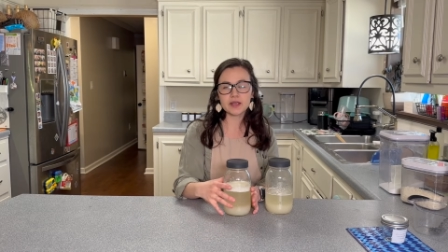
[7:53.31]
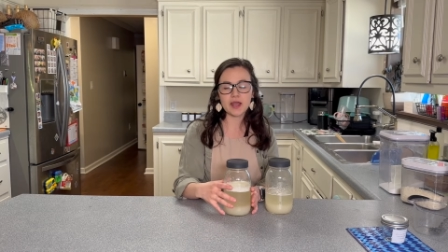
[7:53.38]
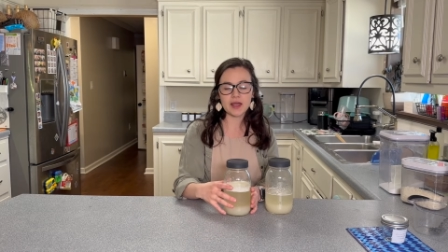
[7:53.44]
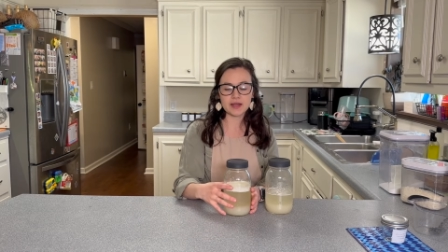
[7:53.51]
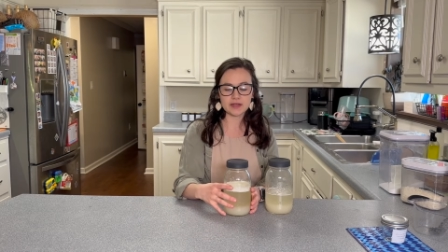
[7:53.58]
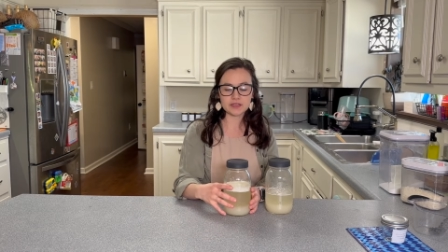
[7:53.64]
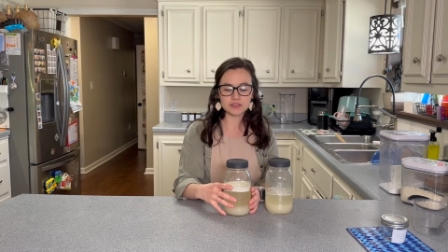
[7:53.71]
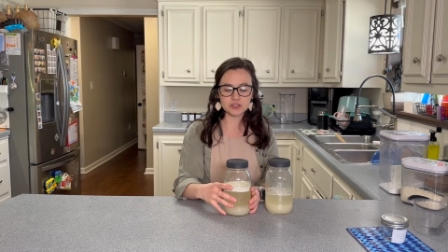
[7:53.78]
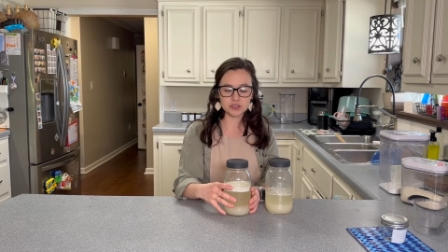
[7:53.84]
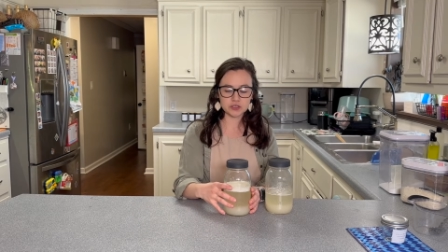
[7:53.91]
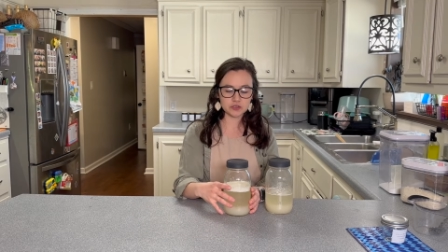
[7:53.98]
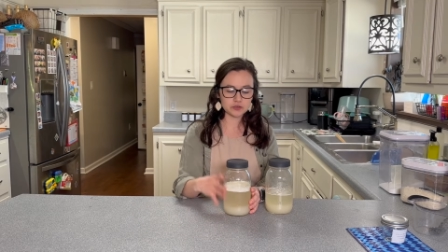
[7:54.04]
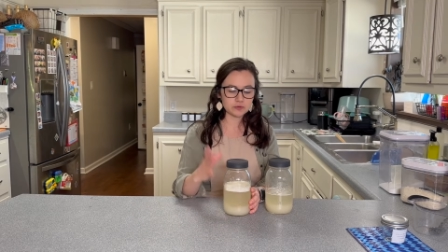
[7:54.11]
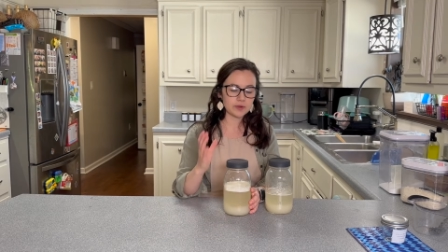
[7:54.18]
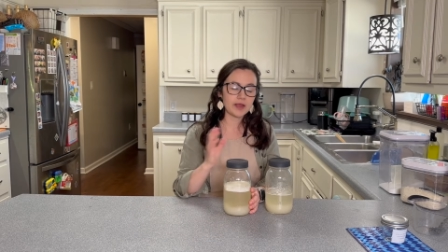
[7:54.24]
As
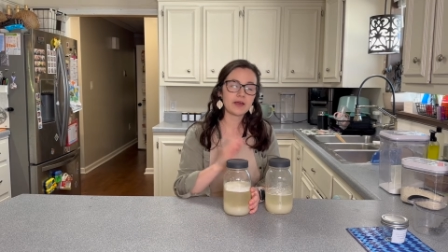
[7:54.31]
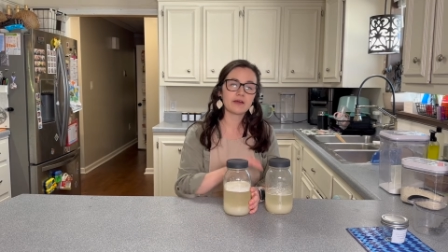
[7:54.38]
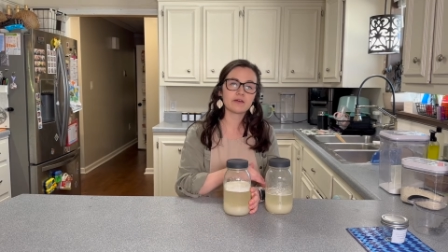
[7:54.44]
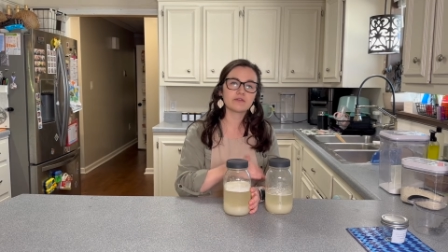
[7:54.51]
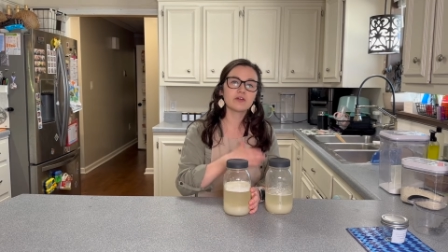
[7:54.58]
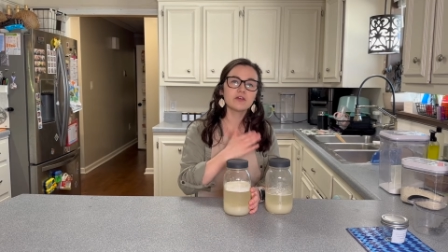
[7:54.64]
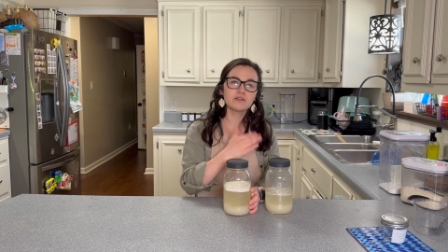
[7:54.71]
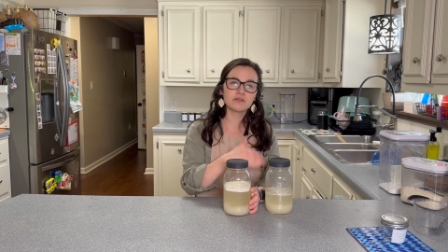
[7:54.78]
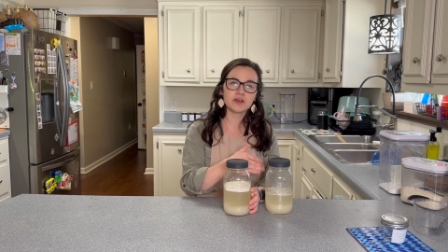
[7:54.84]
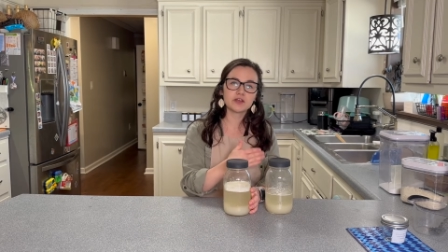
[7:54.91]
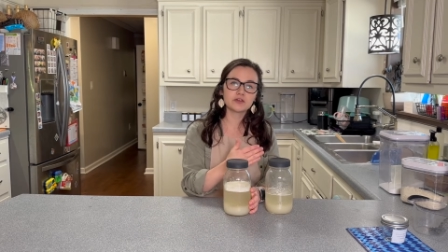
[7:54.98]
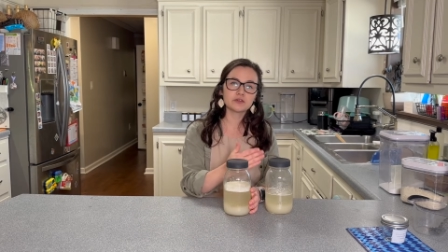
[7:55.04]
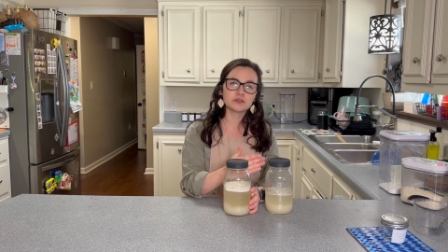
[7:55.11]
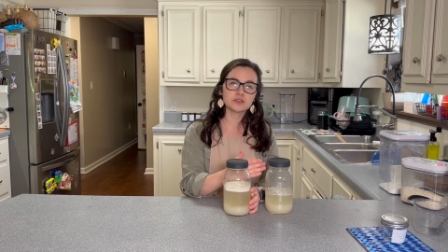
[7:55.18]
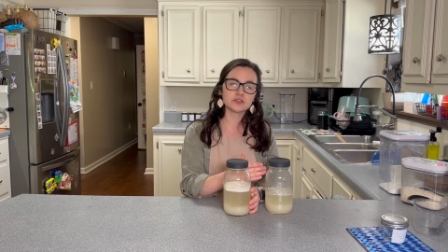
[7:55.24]
you have fed
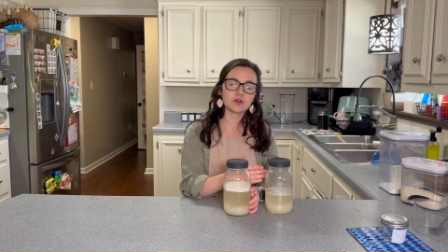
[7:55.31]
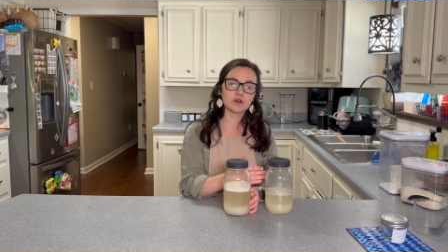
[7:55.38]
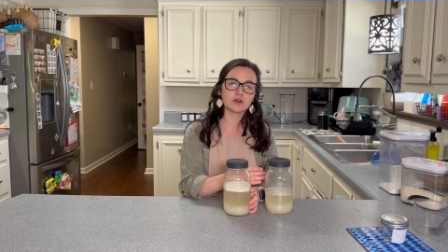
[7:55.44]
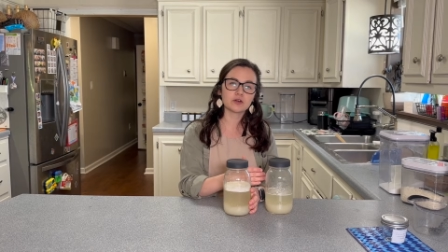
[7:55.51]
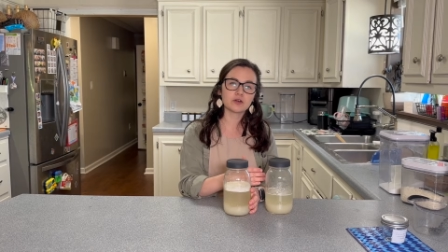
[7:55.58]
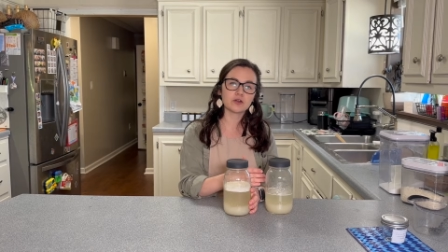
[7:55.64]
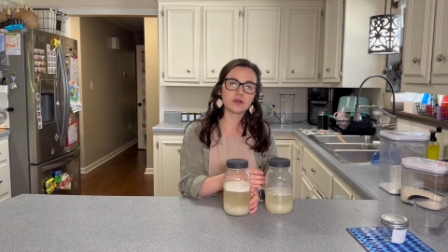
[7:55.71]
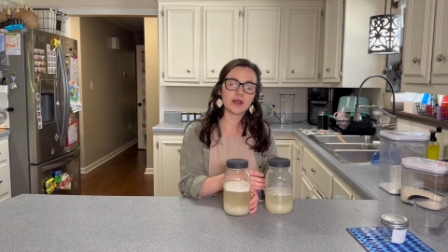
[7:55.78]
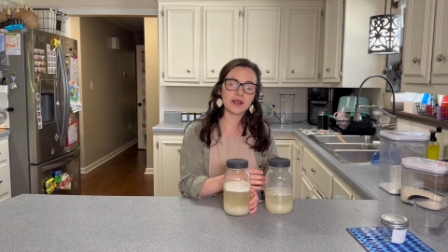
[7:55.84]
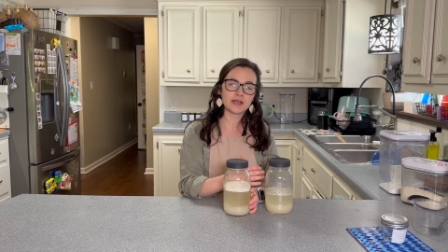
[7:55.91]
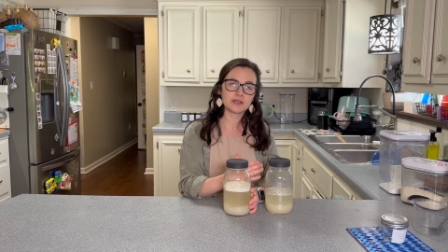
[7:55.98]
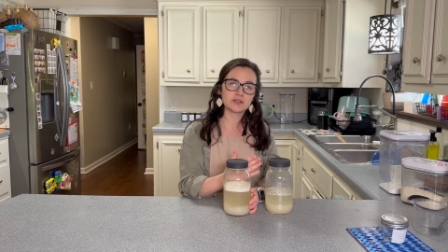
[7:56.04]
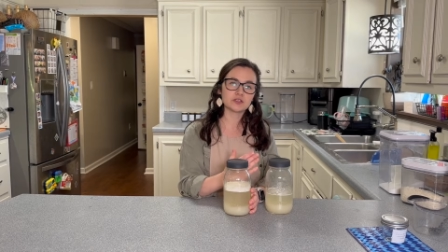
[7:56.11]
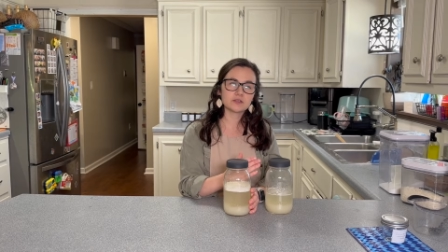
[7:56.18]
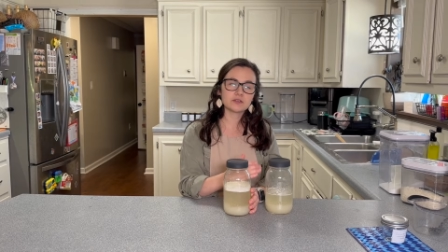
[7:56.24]
your starter
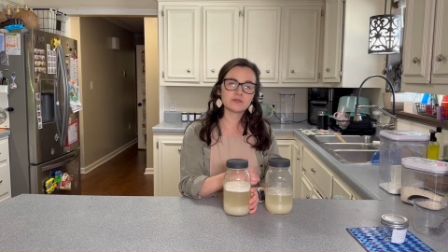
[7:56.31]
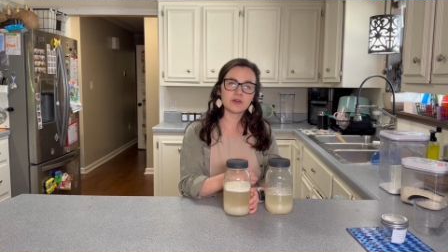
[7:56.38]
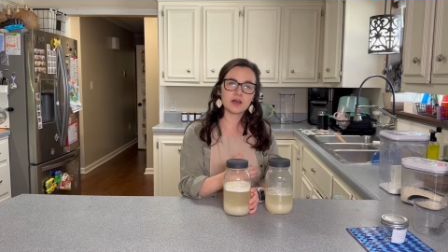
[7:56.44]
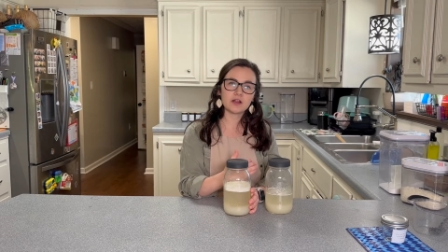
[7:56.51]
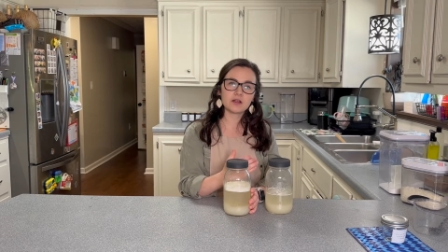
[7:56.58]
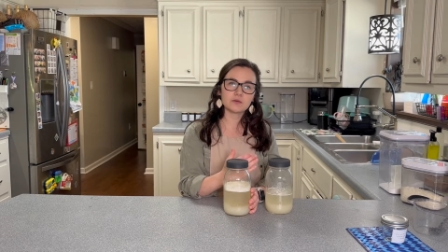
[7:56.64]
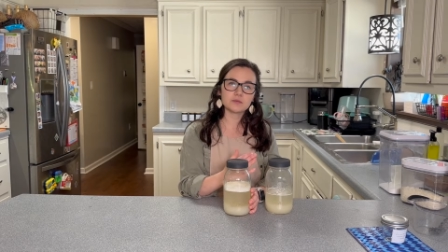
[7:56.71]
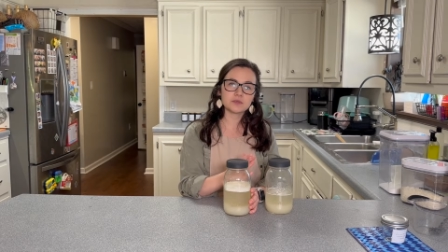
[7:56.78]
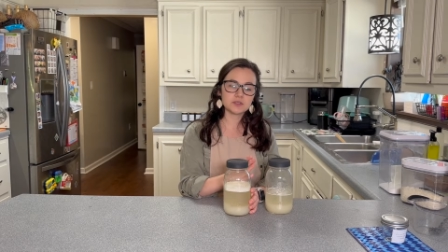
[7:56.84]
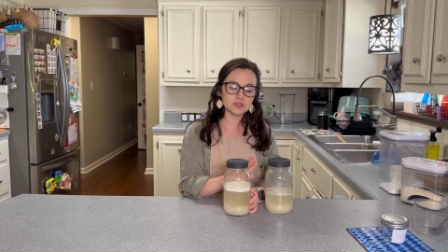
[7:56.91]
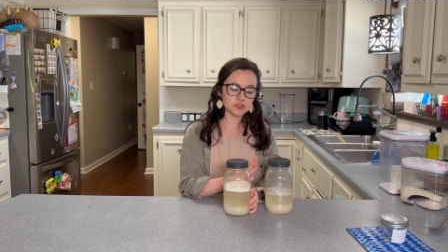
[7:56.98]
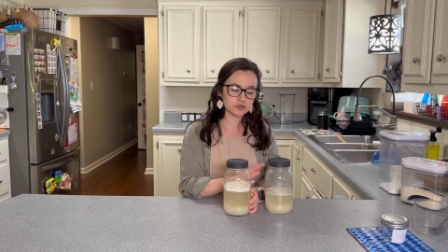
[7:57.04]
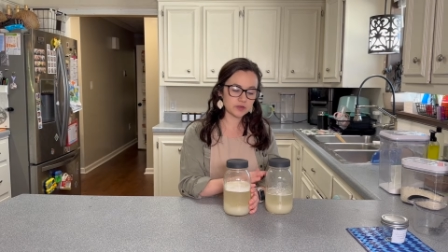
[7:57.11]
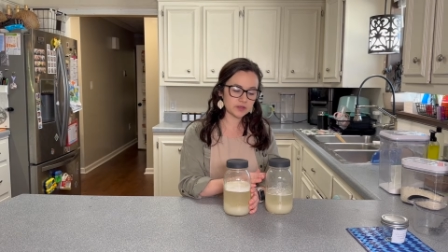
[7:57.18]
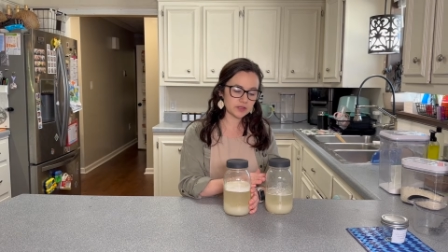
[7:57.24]
and develop
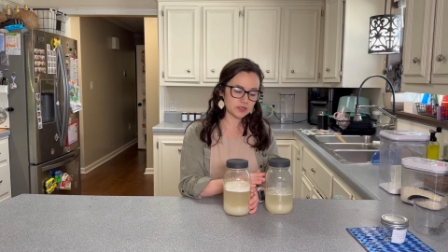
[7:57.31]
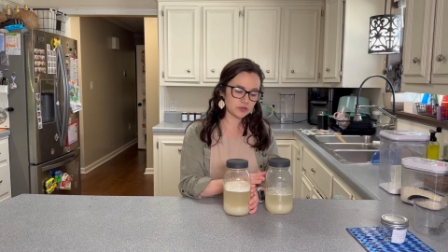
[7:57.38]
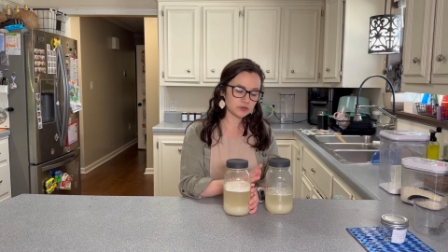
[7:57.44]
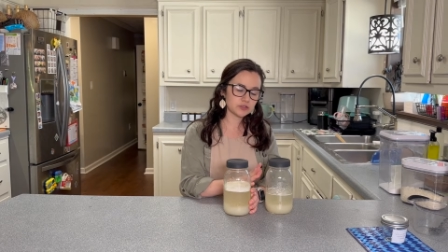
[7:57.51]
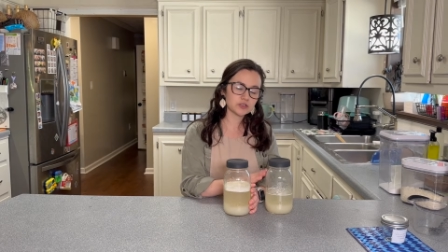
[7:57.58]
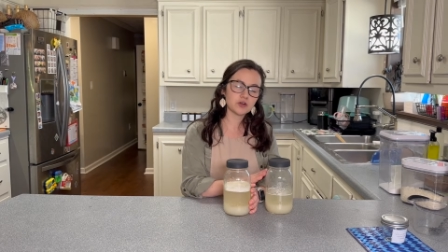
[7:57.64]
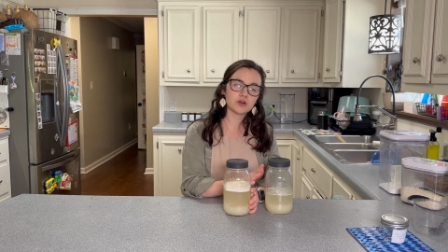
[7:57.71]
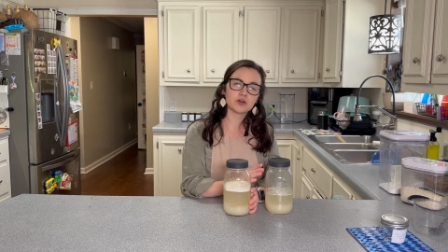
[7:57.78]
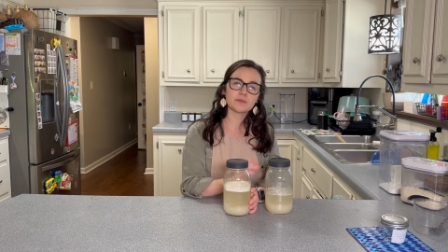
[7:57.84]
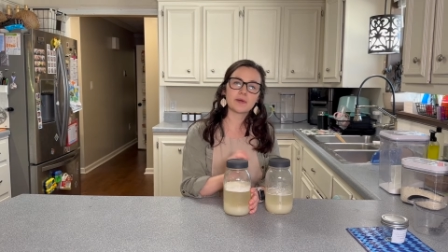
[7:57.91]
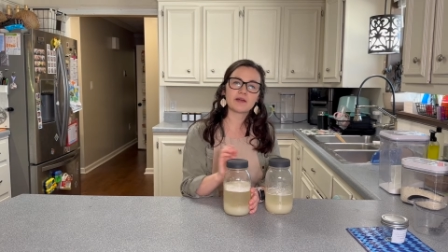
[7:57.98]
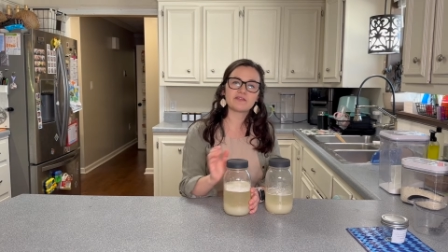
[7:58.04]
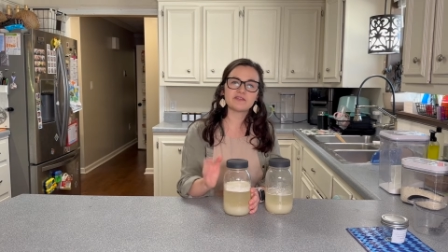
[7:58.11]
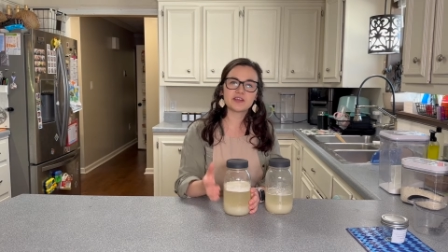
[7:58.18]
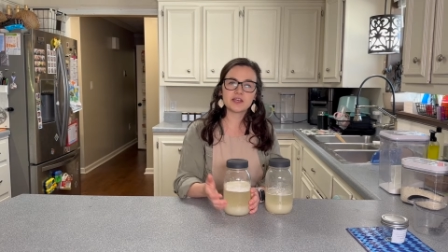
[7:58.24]
strength in your starter by
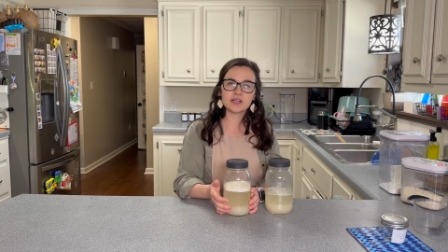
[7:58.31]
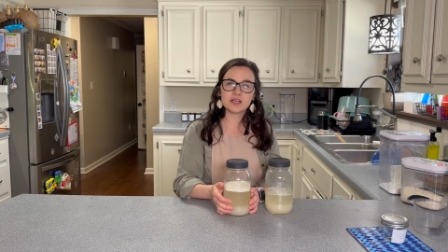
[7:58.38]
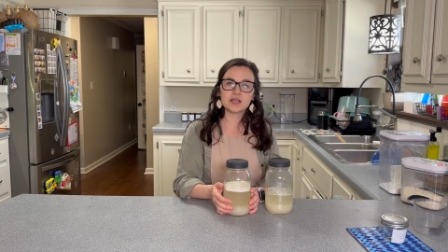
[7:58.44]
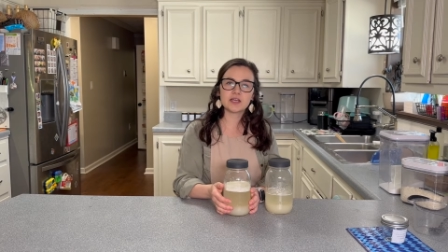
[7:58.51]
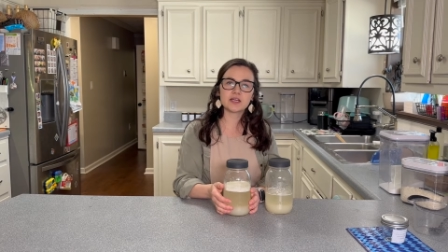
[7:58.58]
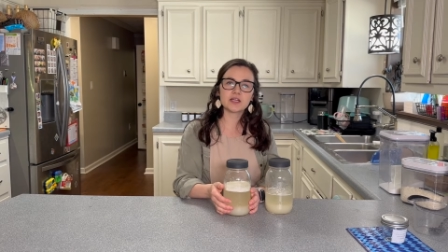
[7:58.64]
feeding it,